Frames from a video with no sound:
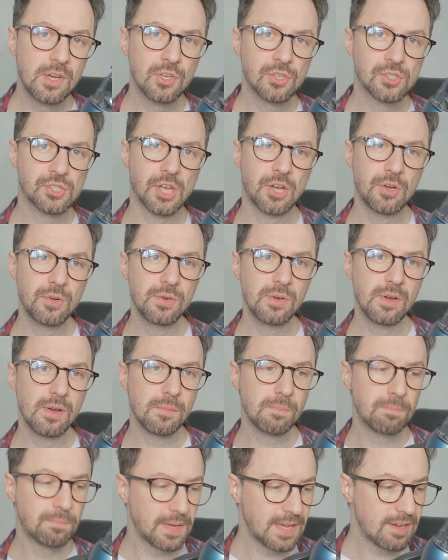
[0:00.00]
So
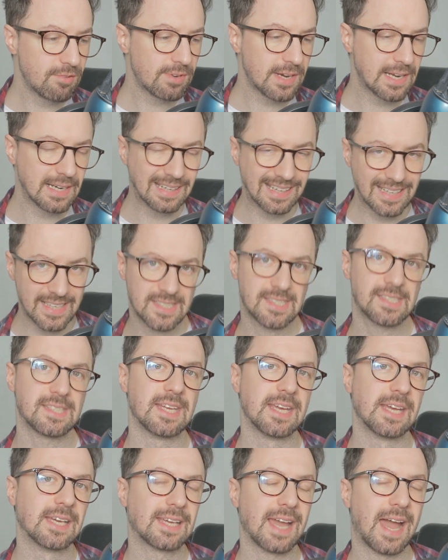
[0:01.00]
be
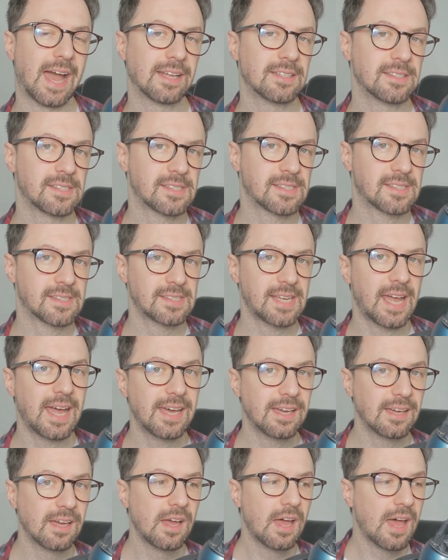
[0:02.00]
realistic and
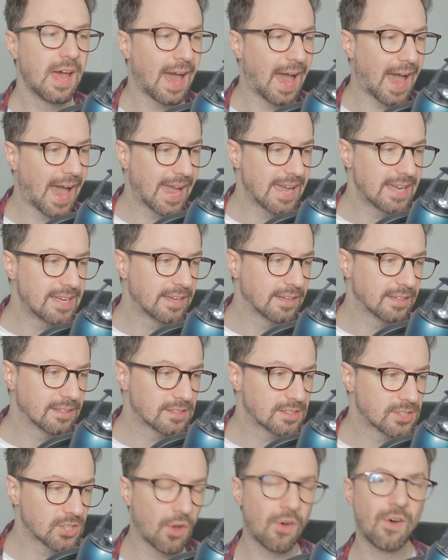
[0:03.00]
set a
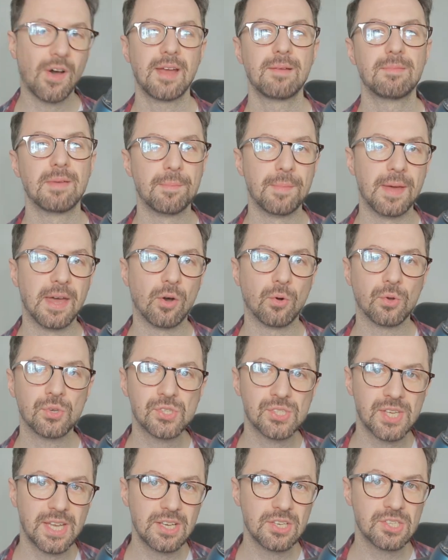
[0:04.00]
time limit, or
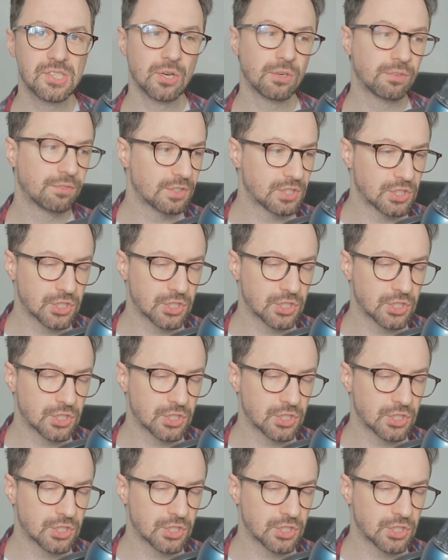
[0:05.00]
set yourself a